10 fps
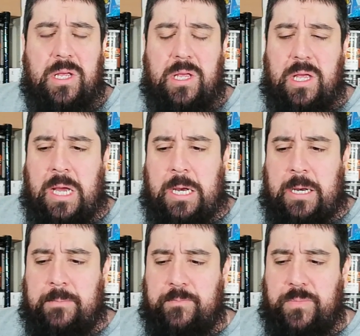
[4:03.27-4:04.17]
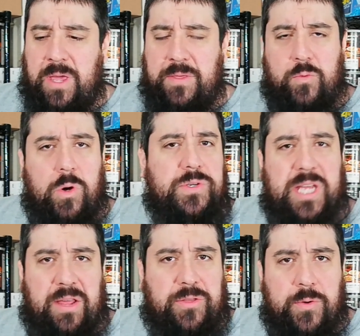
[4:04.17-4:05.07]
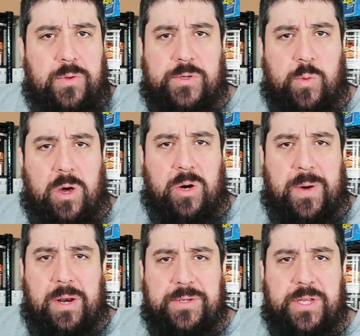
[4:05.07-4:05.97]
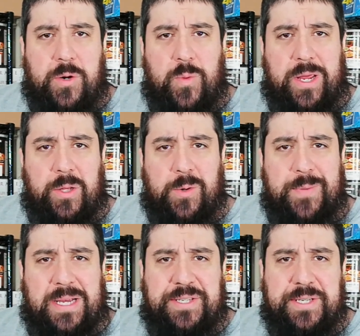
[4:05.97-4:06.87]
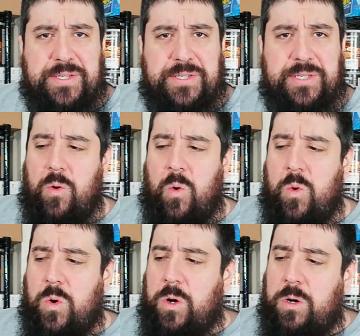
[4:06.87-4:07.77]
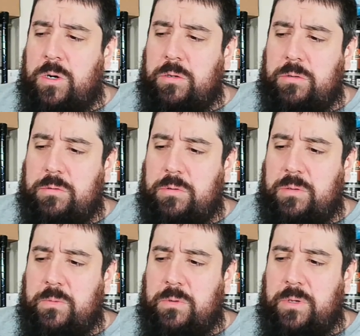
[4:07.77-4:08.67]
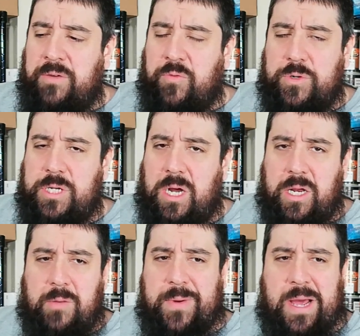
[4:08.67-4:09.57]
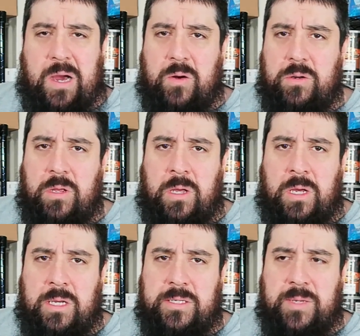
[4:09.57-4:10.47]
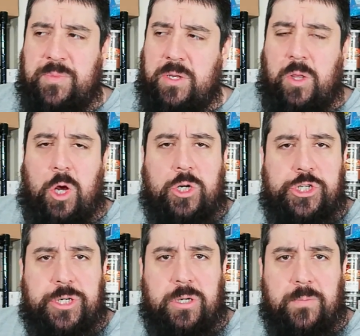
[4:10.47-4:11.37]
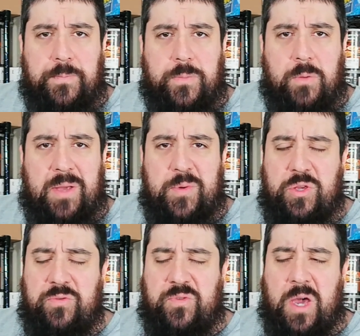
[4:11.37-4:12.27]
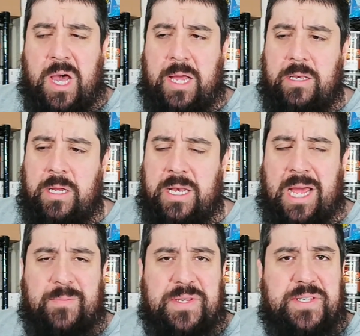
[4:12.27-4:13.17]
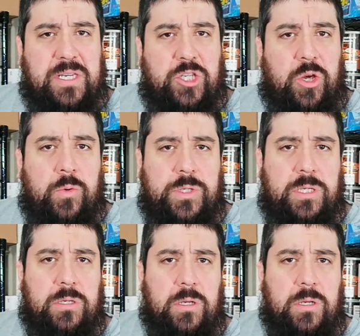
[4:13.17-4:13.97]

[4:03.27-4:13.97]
and then rotate through those water bottles on a regular basis, or if we're talking about something larger, maybe you've got an IBC tote